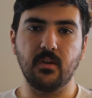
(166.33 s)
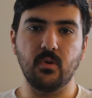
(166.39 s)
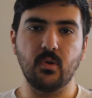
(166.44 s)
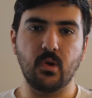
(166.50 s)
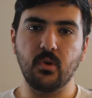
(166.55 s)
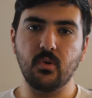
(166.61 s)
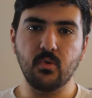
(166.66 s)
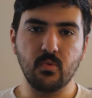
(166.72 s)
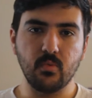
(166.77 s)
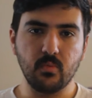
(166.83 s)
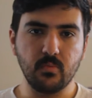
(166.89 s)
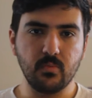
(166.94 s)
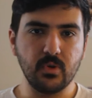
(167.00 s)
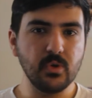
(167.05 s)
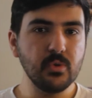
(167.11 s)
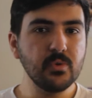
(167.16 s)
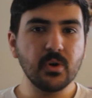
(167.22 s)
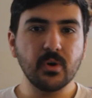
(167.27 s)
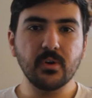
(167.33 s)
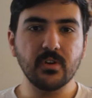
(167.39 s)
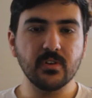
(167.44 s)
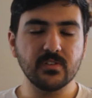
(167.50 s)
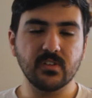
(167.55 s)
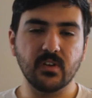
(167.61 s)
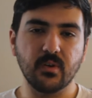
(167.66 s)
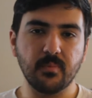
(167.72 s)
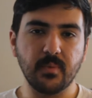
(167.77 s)
You know
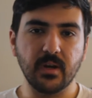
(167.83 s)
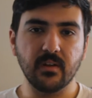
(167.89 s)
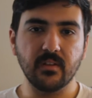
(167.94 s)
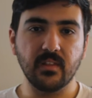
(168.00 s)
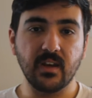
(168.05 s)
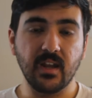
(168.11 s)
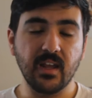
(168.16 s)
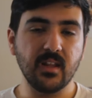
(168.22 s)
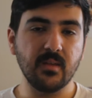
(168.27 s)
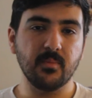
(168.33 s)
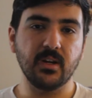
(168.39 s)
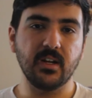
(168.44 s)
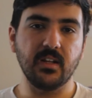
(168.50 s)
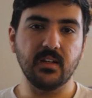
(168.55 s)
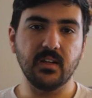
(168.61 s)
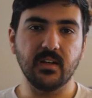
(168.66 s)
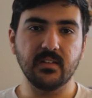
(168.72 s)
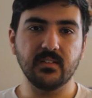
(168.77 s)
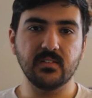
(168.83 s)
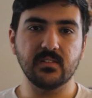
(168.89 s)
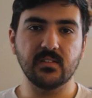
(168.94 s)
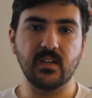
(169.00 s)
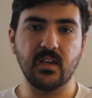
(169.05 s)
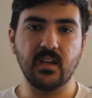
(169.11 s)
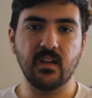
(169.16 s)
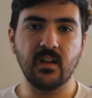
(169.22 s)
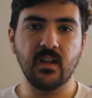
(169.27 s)
yourself better than anybody does,
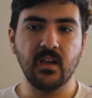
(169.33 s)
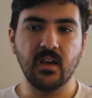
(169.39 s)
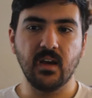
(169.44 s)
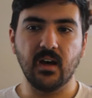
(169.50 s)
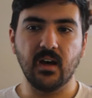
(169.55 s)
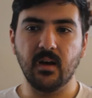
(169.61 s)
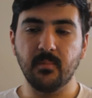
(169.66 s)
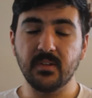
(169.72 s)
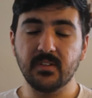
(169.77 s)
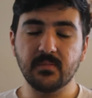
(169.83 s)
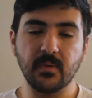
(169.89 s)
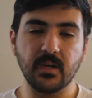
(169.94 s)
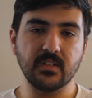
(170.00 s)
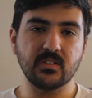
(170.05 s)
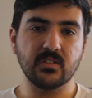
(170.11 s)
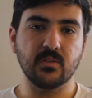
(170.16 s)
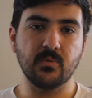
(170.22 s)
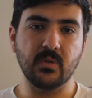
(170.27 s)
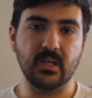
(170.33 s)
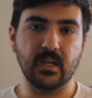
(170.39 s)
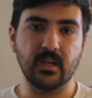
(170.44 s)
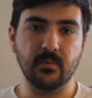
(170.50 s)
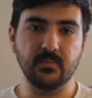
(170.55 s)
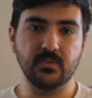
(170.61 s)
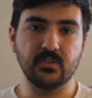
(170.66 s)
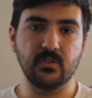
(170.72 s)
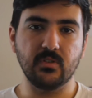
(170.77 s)
and especially when it
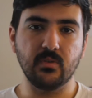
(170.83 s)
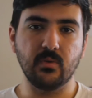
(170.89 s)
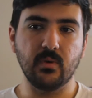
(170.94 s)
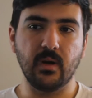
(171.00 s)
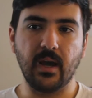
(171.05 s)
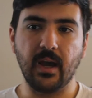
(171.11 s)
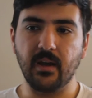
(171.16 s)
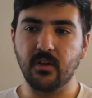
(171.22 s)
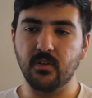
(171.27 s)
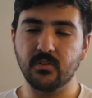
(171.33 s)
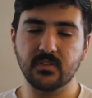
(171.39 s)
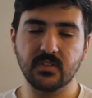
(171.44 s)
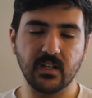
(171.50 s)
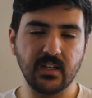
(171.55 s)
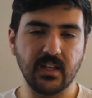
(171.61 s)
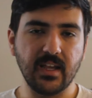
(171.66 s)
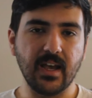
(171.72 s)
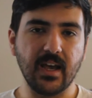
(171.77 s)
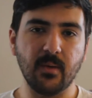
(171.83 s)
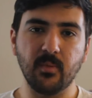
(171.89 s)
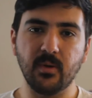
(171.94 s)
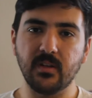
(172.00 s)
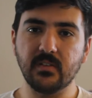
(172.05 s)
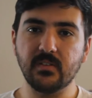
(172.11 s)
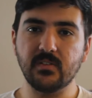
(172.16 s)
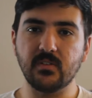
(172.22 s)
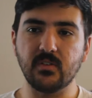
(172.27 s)
comes to how your study
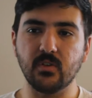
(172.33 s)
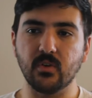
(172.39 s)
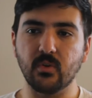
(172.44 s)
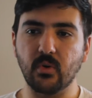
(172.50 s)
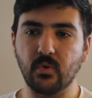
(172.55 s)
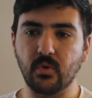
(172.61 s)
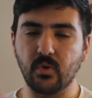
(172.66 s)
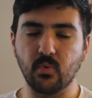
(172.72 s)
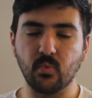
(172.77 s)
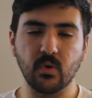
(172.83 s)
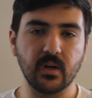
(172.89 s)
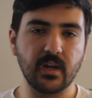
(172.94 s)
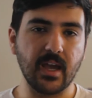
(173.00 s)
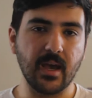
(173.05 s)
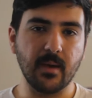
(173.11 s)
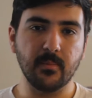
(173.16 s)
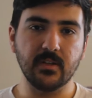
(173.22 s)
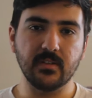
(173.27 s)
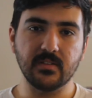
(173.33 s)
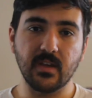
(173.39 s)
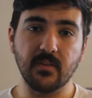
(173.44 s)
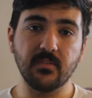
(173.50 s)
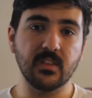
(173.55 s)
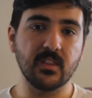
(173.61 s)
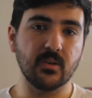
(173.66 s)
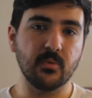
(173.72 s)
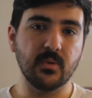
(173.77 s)
habits, your work habits,
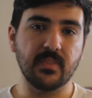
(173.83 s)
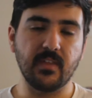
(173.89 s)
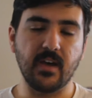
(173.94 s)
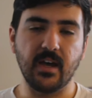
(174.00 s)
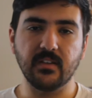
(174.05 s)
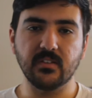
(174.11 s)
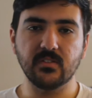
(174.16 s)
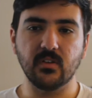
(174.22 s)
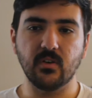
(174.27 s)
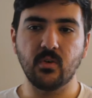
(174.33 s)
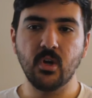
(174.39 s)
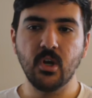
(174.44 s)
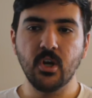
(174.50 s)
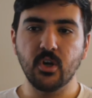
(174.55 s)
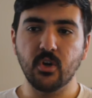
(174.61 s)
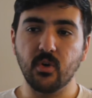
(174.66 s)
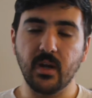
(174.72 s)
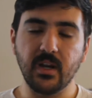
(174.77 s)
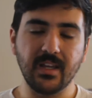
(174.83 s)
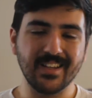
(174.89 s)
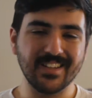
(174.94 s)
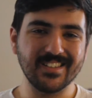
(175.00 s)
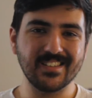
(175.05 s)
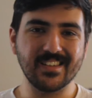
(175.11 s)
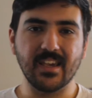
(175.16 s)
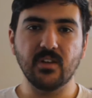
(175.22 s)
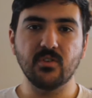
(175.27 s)
everything with that. So creating a
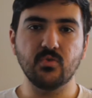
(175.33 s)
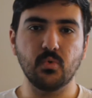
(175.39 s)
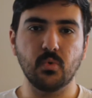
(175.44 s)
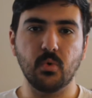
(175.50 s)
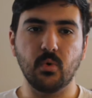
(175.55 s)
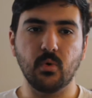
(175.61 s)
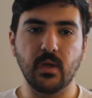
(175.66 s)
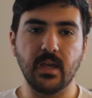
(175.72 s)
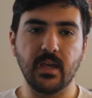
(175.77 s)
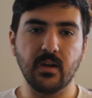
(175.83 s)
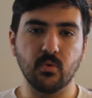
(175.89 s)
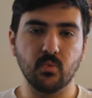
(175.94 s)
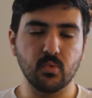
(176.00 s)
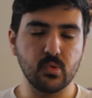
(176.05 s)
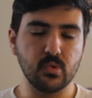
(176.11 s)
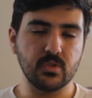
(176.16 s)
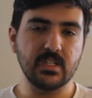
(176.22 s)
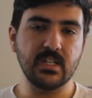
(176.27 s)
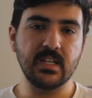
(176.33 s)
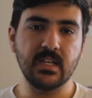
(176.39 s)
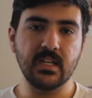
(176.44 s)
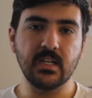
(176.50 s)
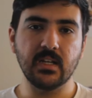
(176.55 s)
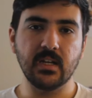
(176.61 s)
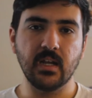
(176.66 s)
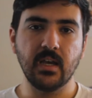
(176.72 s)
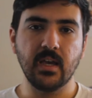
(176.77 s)
schedule and a
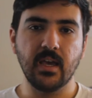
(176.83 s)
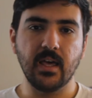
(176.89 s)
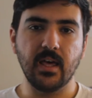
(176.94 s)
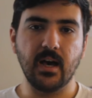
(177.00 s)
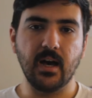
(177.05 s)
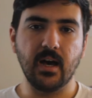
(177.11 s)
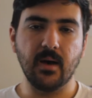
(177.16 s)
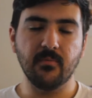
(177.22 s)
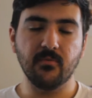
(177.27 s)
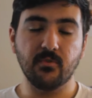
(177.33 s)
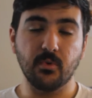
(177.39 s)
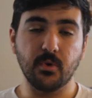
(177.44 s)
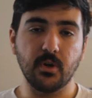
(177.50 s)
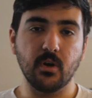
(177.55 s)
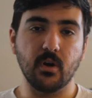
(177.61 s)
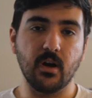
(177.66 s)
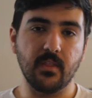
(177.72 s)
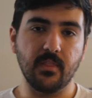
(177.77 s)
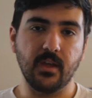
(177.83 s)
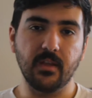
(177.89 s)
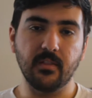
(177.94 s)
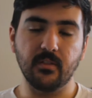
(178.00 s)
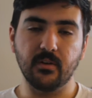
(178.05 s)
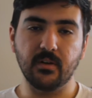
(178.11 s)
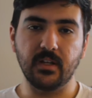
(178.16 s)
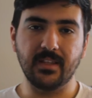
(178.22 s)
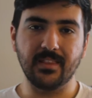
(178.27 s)
routine for your
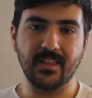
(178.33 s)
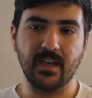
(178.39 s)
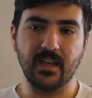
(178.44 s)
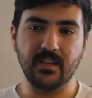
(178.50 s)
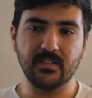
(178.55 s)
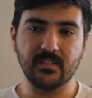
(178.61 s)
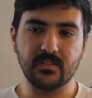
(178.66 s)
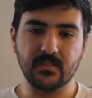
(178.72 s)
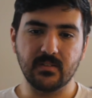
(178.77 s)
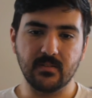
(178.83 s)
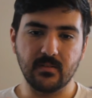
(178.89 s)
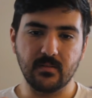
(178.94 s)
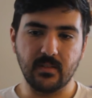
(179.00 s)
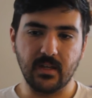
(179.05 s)
online learning that is